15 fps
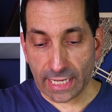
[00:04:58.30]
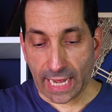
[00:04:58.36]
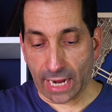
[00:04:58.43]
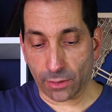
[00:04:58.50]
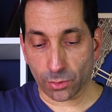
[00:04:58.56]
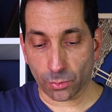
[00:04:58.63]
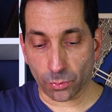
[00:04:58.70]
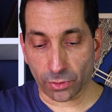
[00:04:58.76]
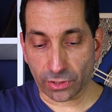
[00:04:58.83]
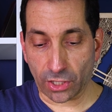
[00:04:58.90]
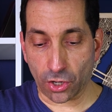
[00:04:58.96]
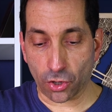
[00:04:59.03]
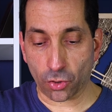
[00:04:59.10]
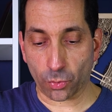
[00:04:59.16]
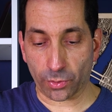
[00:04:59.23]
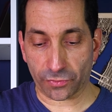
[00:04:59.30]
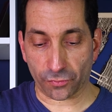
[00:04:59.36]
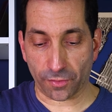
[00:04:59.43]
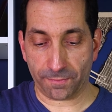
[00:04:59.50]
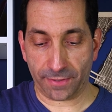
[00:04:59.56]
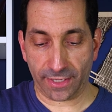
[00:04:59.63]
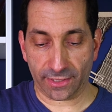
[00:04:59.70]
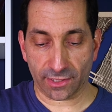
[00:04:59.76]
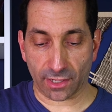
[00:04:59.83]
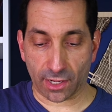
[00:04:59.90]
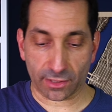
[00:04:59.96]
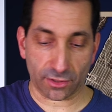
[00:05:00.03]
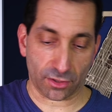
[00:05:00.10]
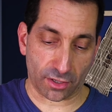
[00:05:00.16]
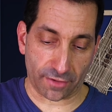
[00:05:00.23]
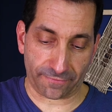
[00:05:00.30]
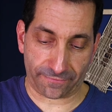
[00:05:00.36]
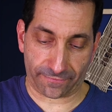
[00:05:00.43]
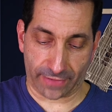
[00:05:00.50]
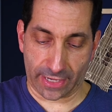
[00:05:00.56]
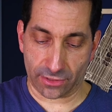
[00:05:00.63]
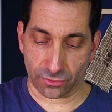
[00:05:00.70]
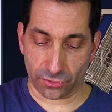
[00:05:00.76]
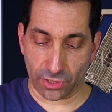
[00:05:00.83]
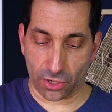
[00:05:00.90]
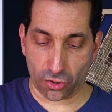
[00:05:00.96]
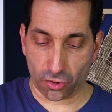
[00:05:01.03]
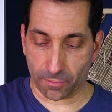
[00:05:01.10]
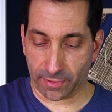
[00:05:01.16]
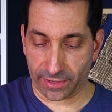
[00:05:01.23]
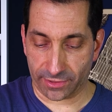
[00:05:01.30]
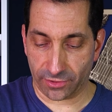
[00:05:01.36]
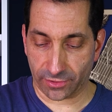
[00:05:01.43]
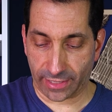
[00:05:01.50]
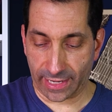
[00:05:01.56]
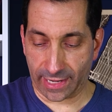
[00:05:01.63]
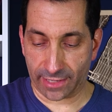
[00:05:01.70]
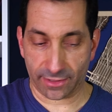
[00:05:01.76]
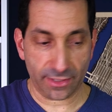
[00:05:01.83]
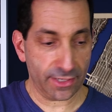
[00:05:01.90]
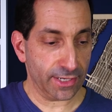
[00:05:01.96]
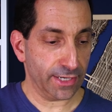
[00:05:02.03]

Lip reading: How it will go with repeated on and off, I don't know, but you can